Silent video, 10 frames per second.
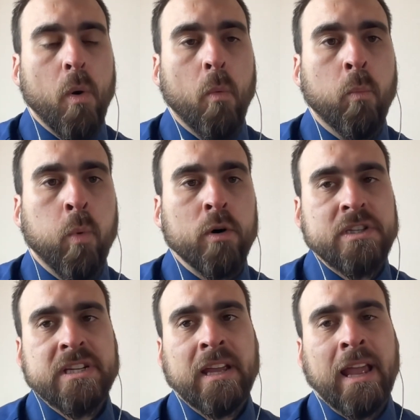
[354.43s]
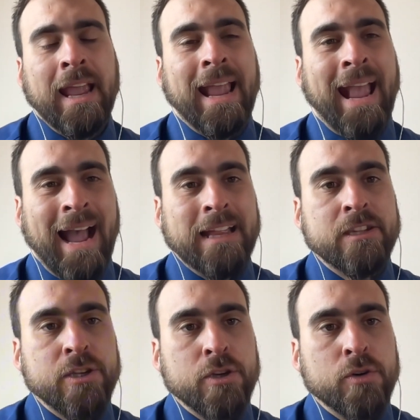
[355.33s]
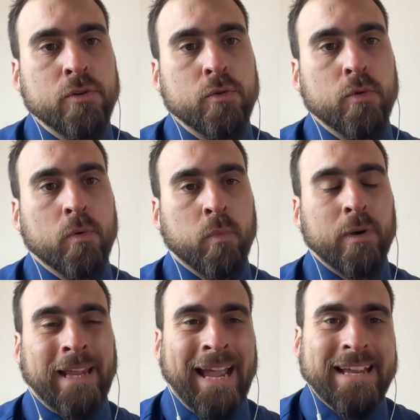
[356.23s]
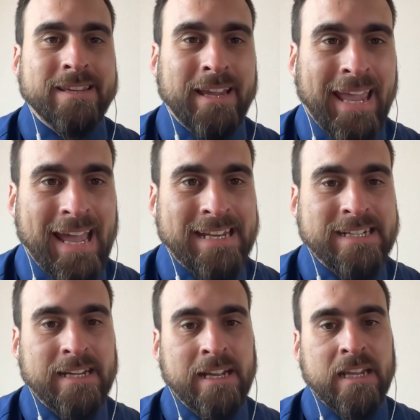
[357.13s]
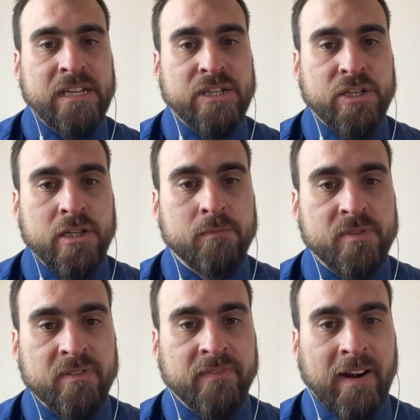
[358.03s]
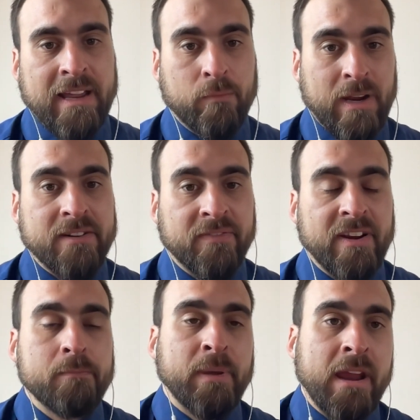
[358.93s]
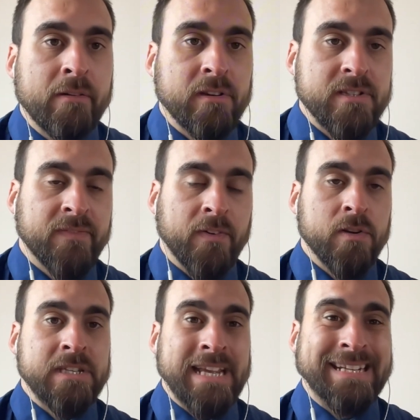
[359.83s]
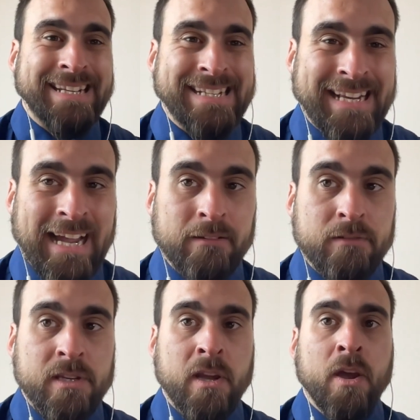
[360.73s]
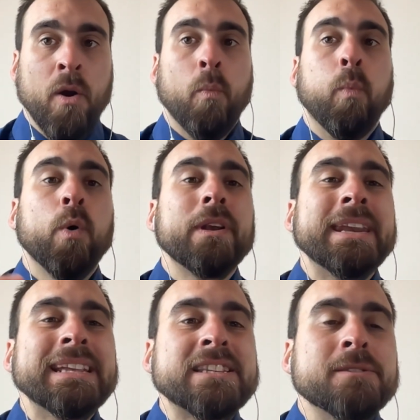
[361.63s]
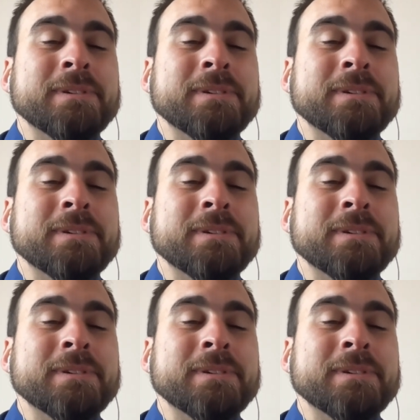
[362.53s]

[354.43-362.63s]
what can you get in terms of like rent-free periods, first year discounts? What needs to